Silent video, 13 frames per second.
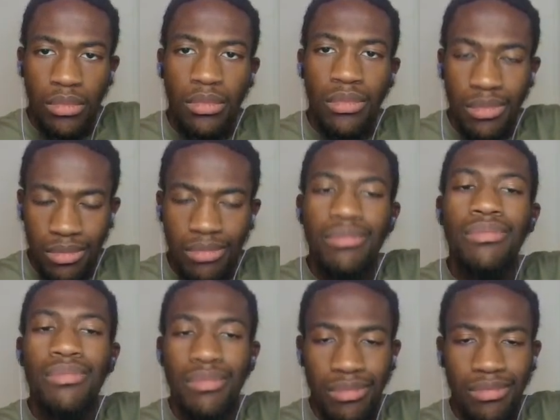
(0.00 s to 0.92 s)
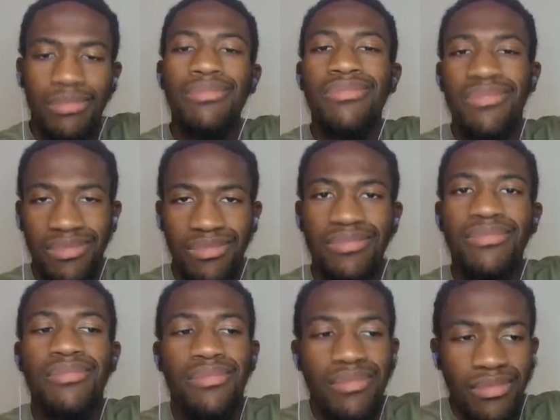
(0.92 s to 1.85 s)
Arguably the most important
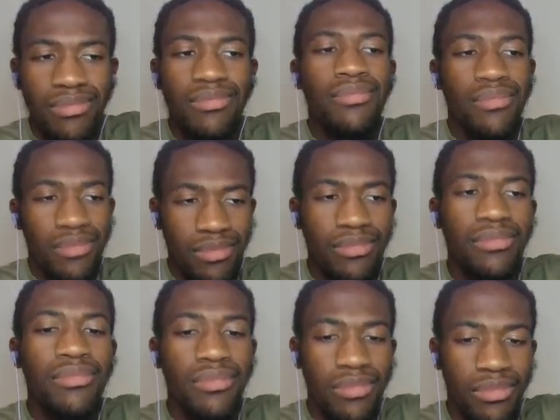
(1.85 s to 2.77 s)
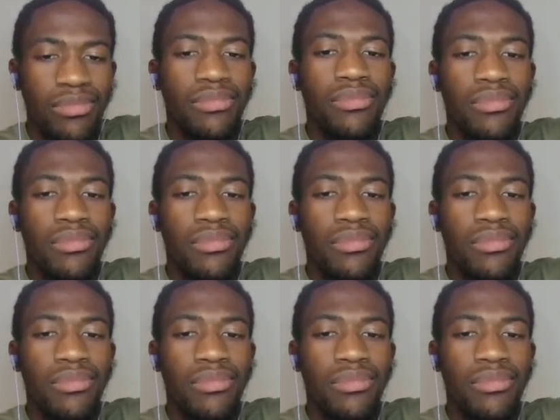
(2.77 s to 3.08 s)
benefit is team tactics.